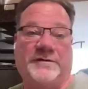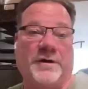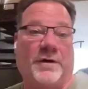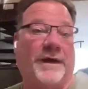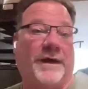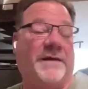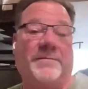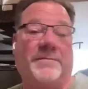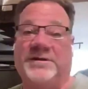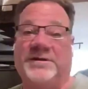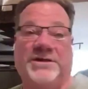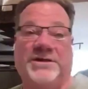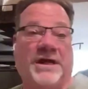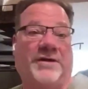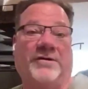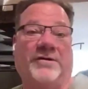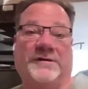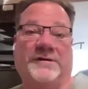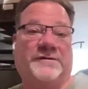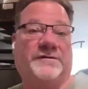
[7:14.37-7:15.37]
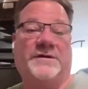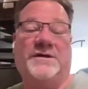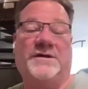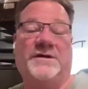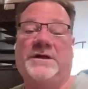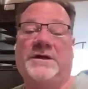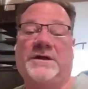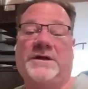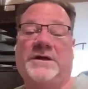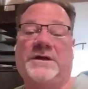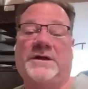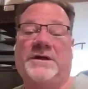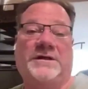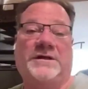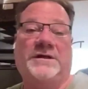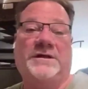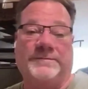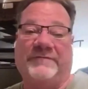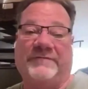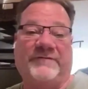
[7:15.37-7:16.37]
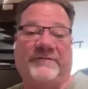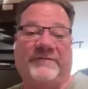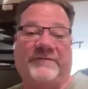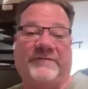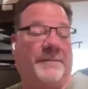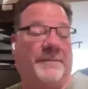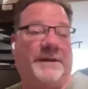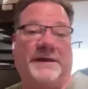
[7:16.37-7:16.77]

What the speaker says: so I can be generous towards my family,